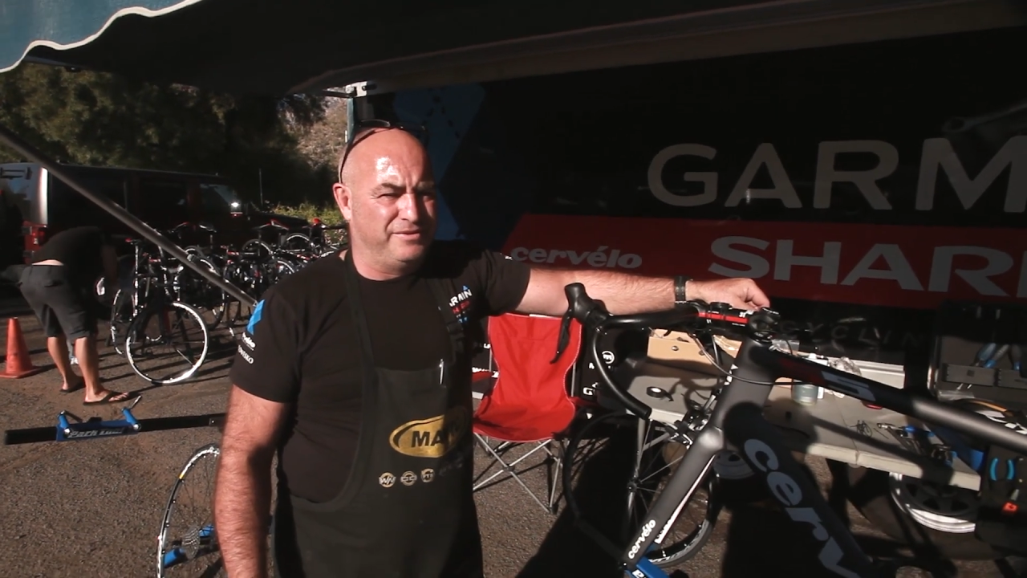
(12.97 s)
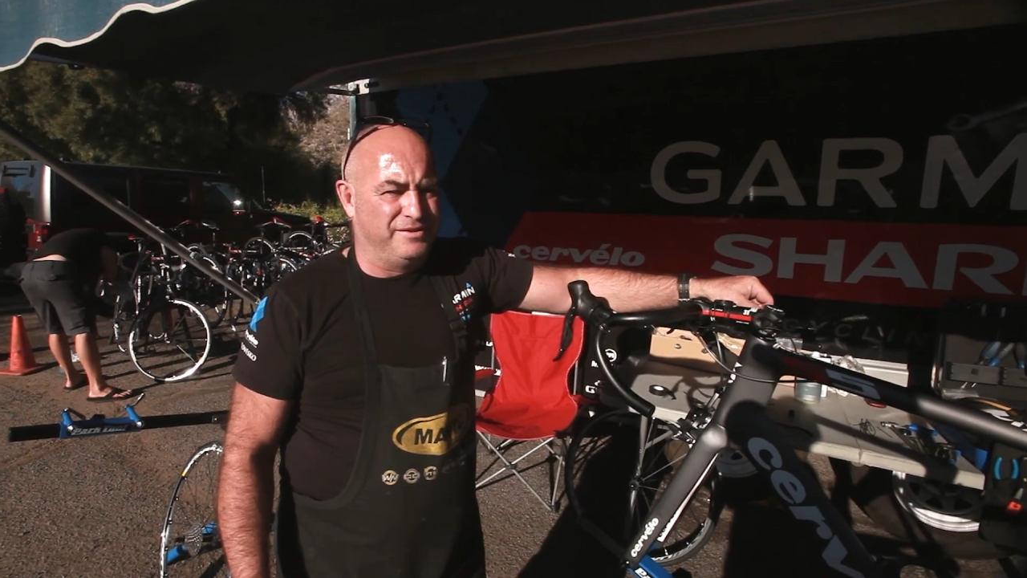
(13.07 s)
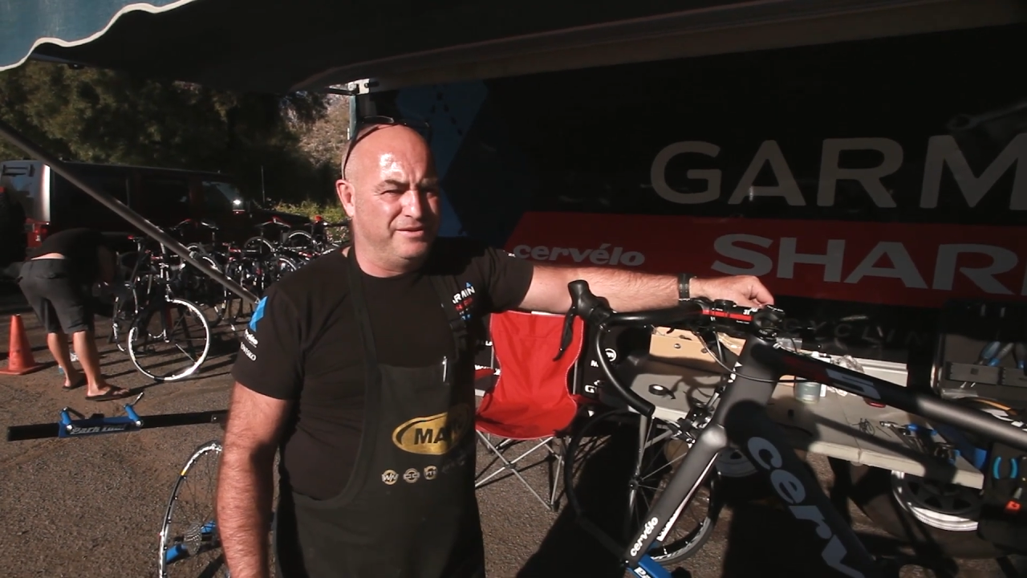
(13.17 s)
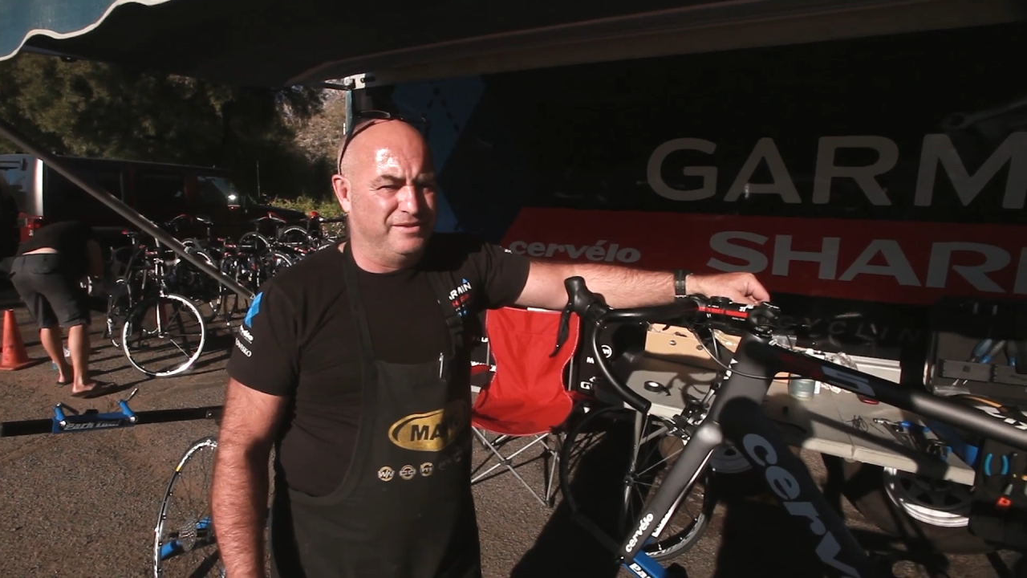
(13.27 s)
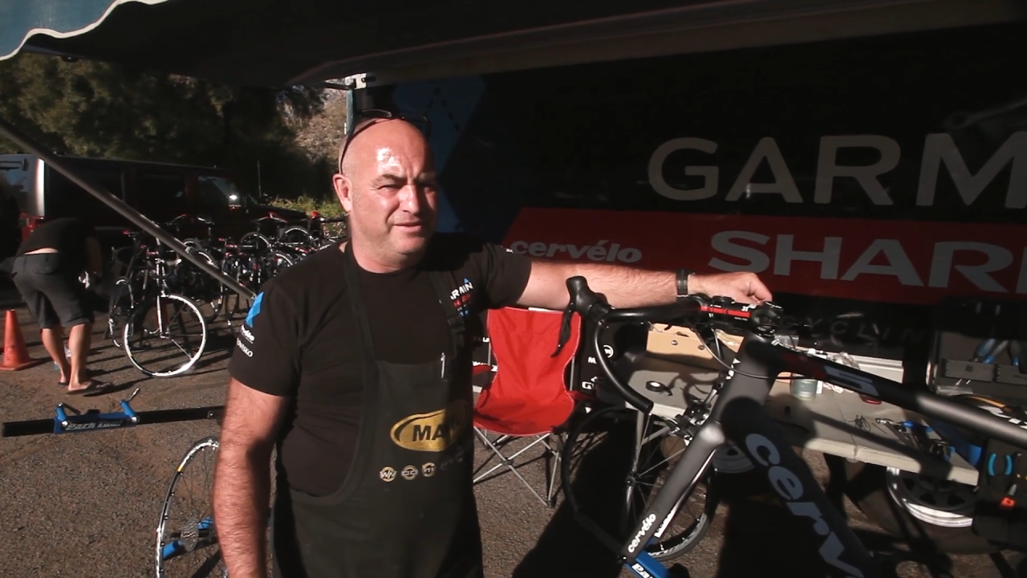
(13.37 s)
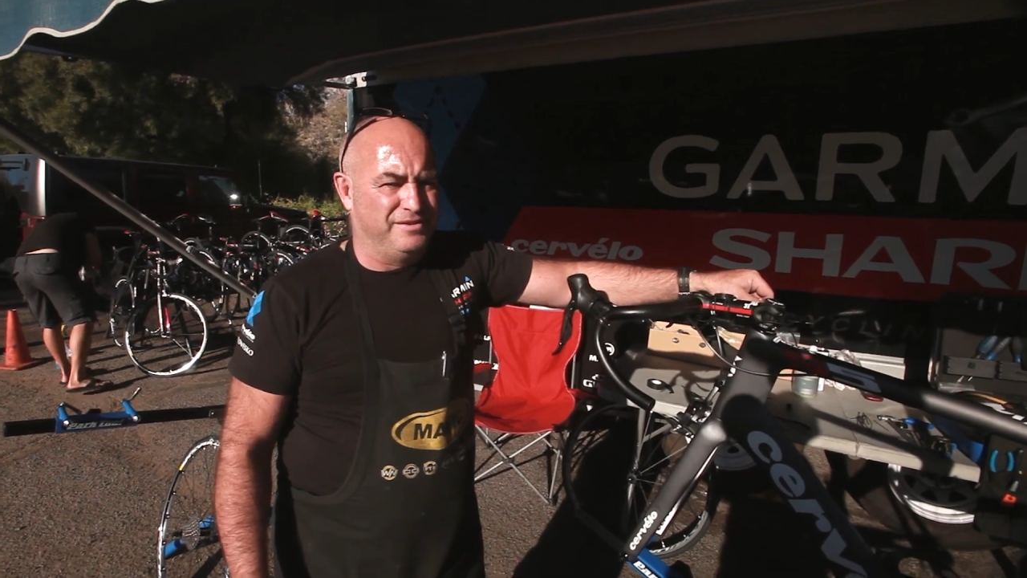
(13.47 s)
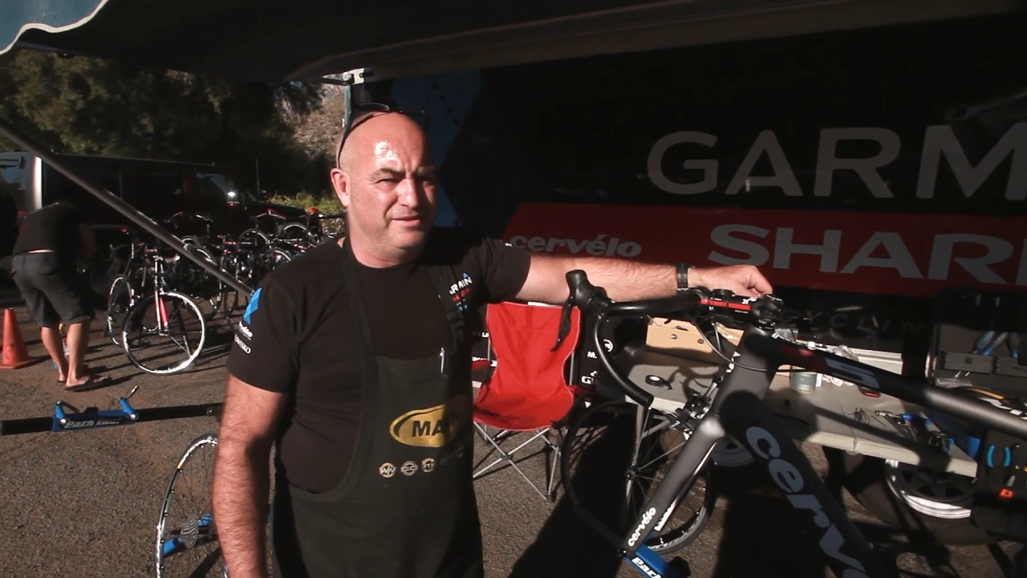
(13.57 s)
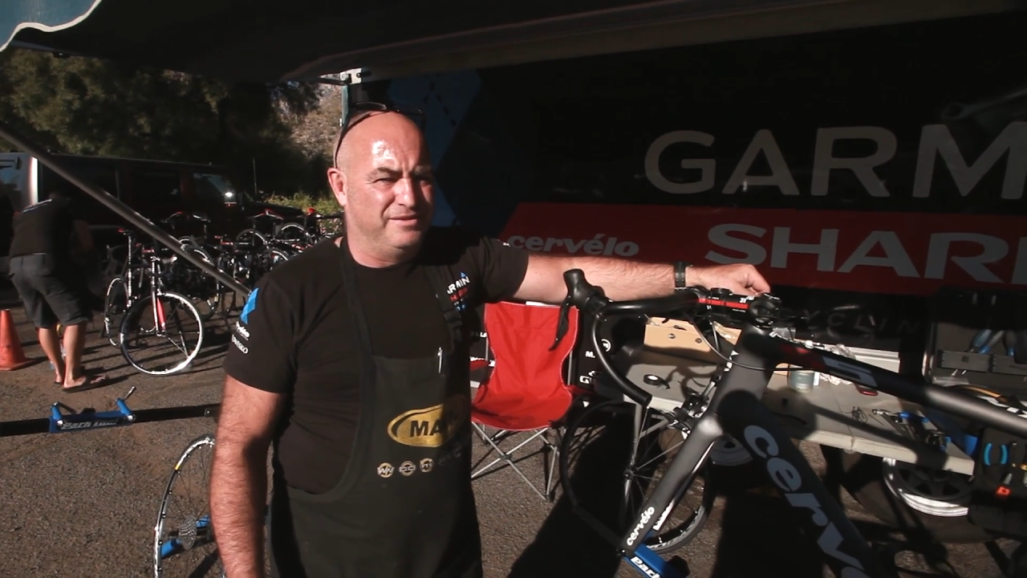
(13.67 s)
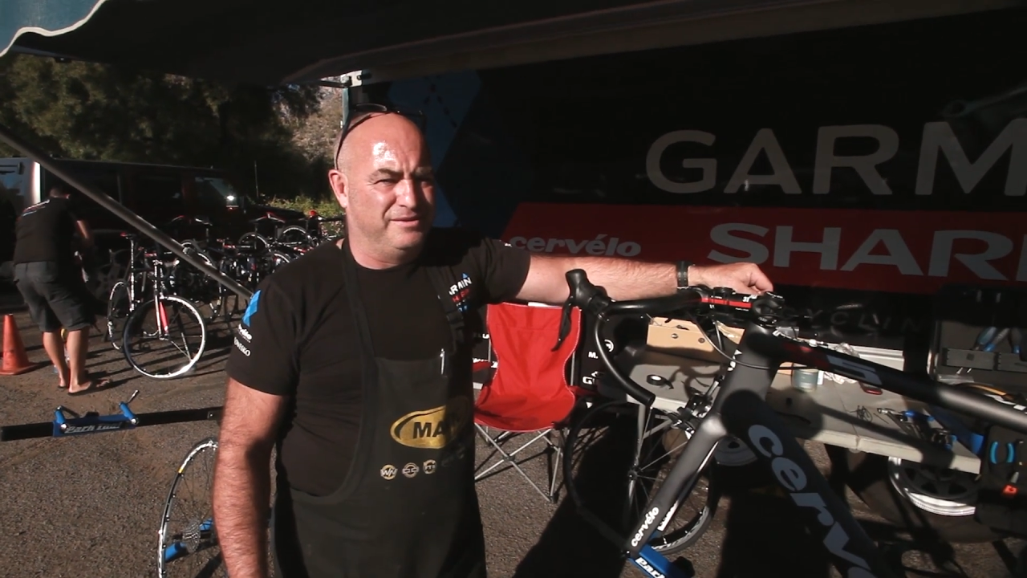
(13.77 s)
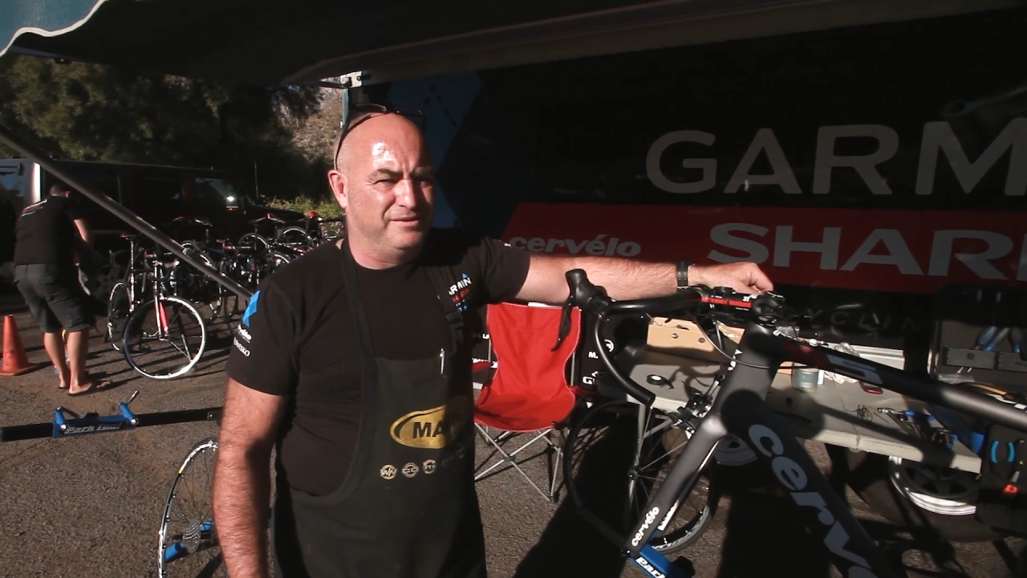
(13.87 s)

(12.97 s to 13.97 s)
uh,